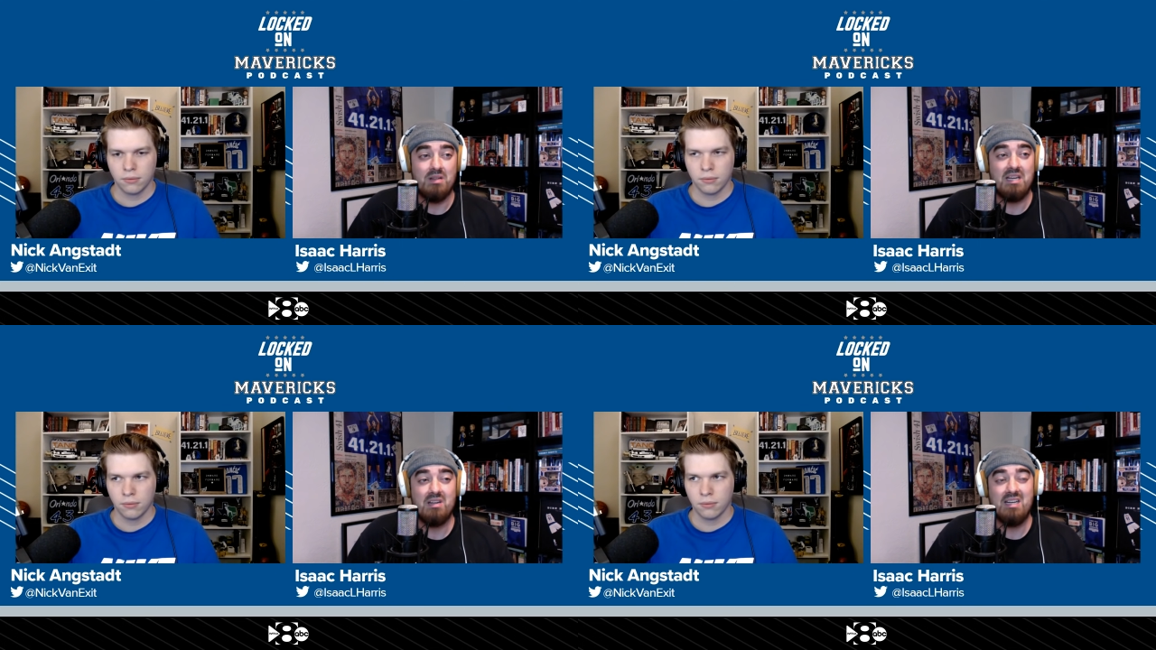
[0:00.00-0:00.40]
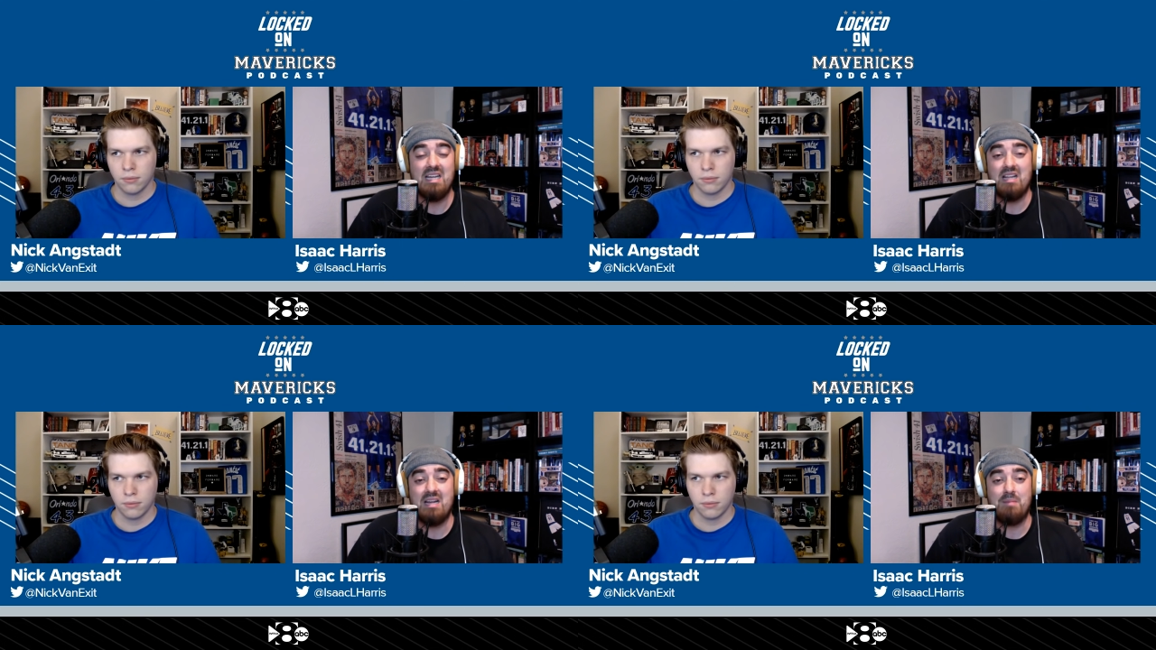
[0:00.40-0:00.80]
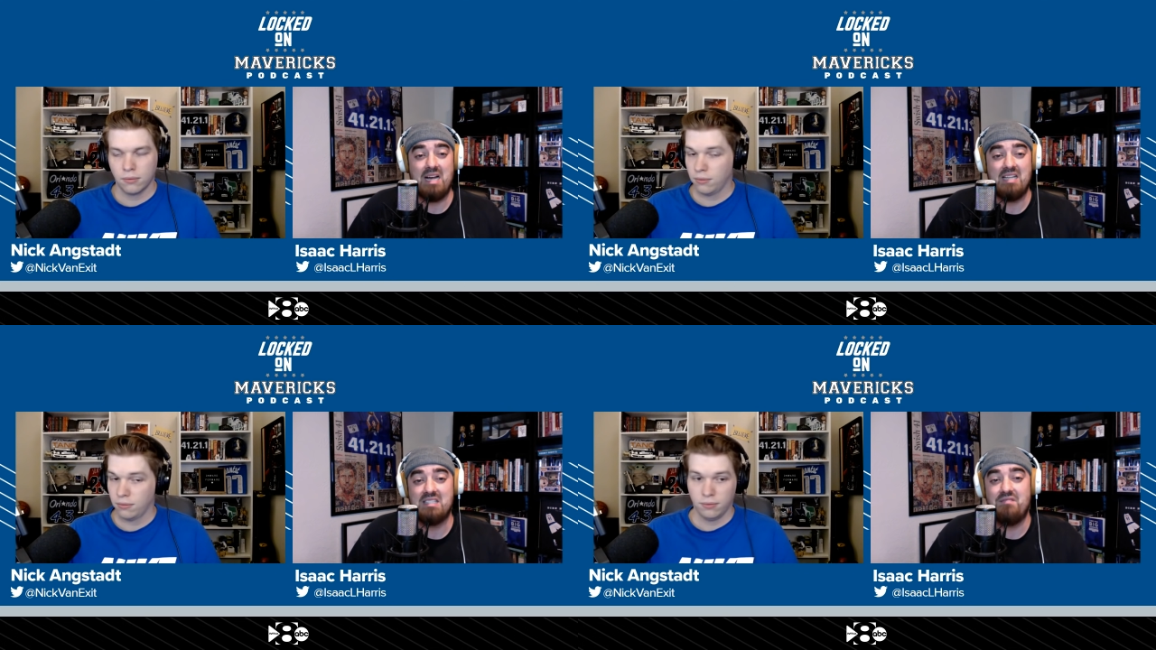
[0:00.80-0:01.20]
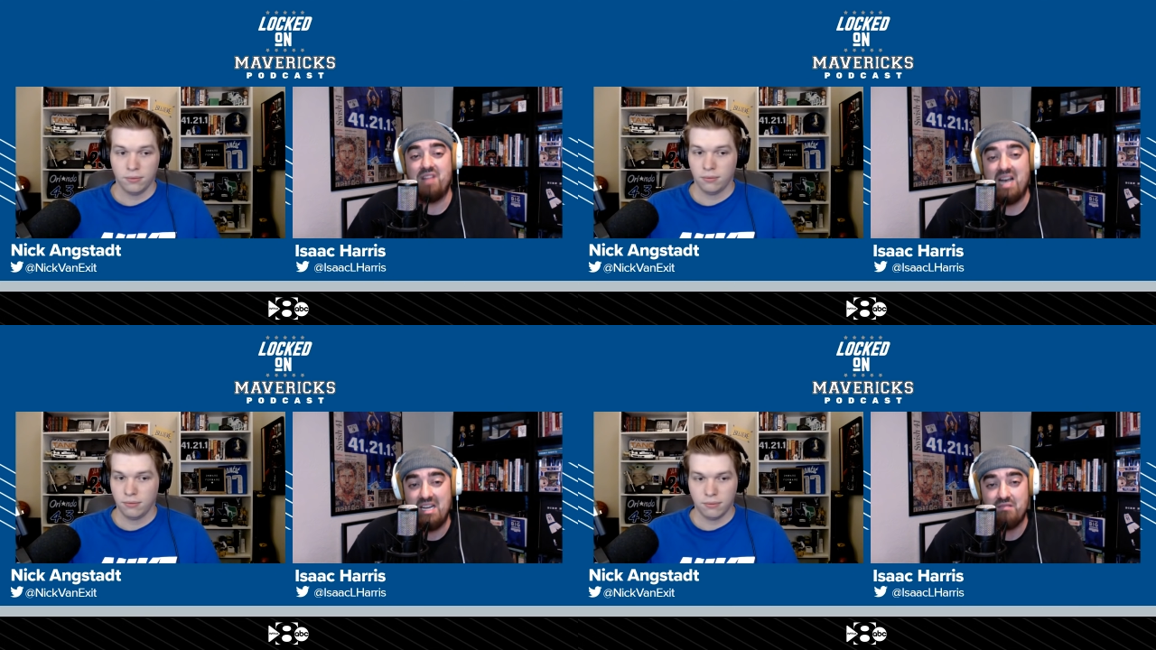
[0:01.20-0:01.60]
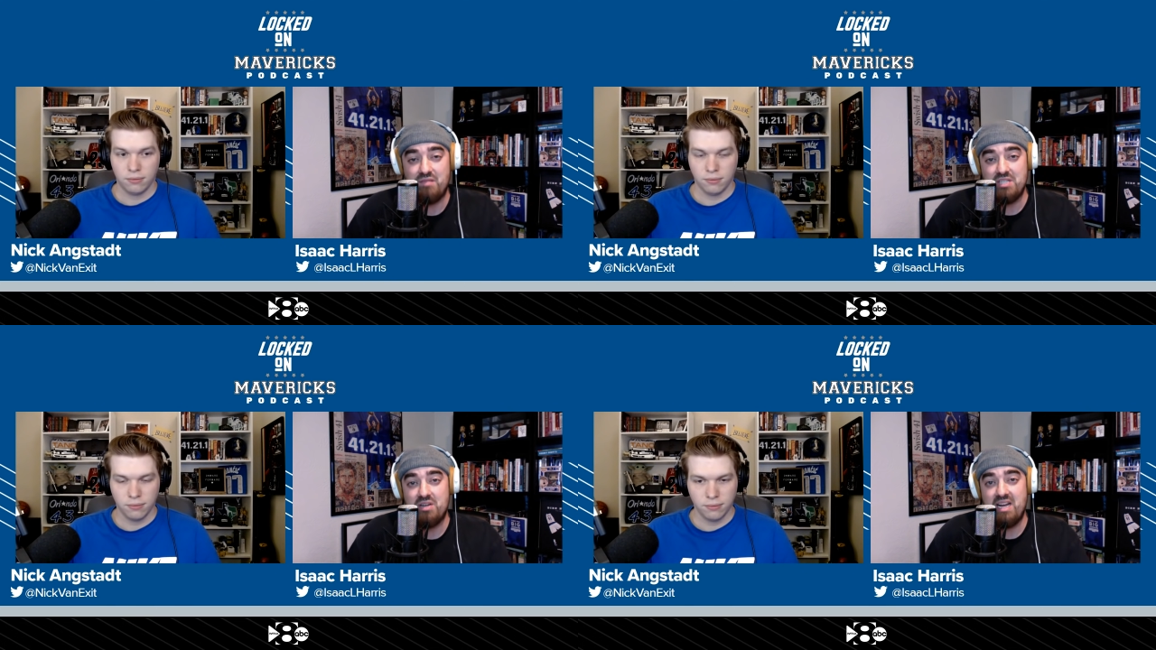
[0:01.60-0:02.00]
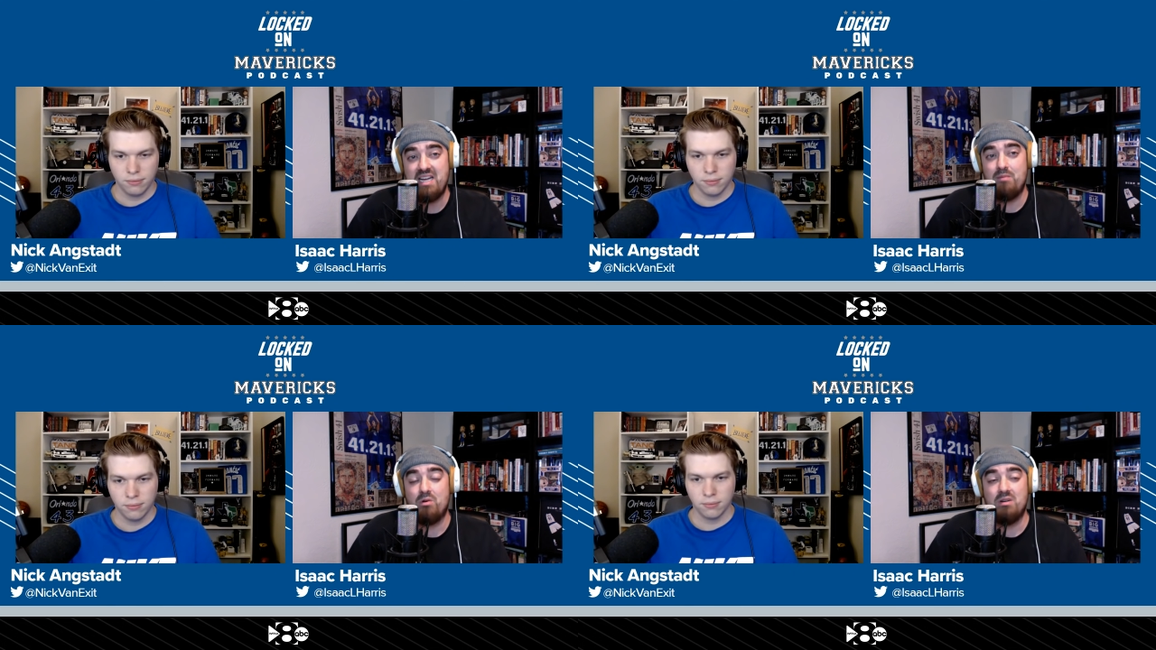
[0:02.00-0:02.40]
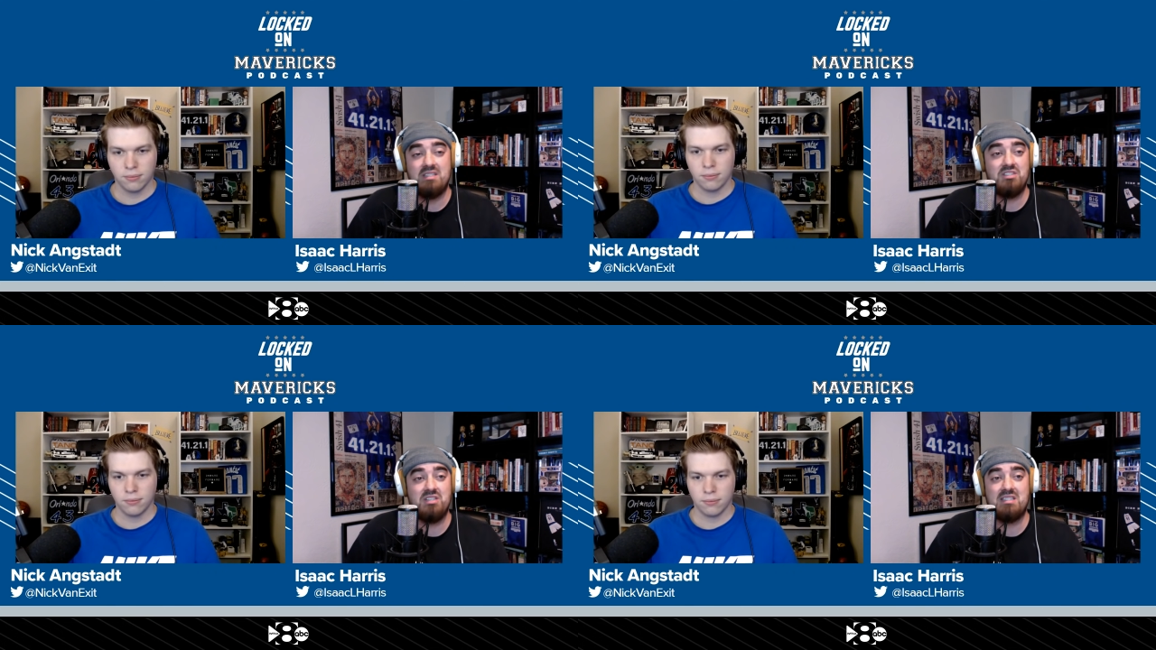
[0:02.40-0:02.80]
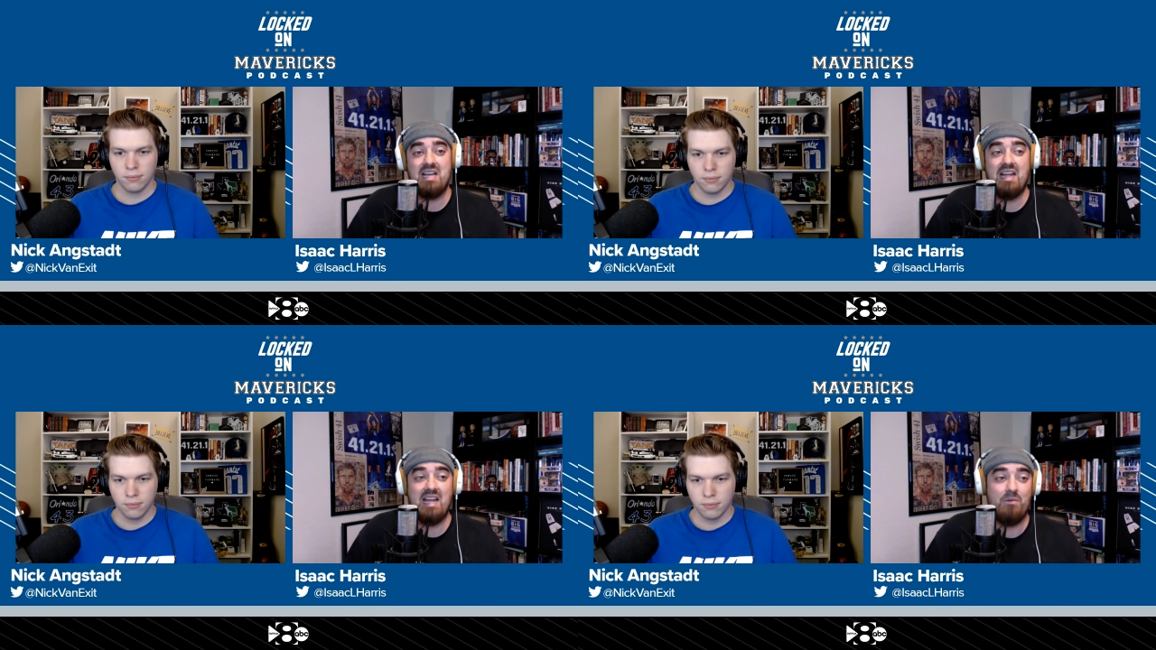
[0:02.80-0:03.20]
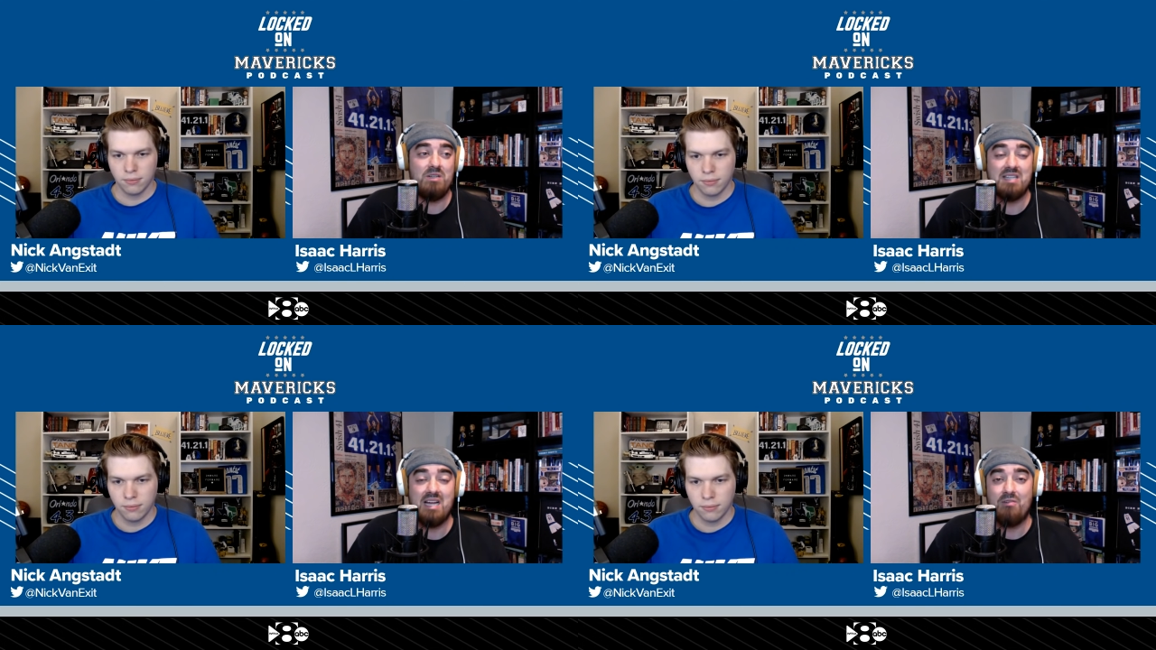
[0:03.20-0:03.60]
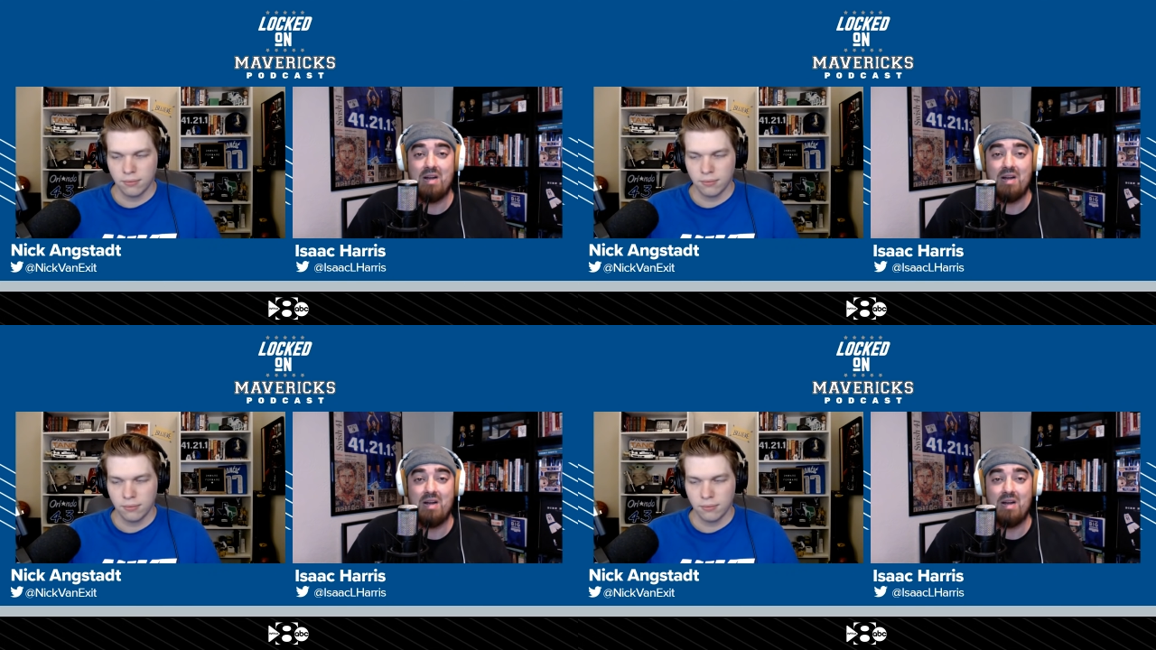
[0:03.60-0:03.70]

Speaker 1: Are they going to get like positive value if they trade him, or is it just a hey, we just got to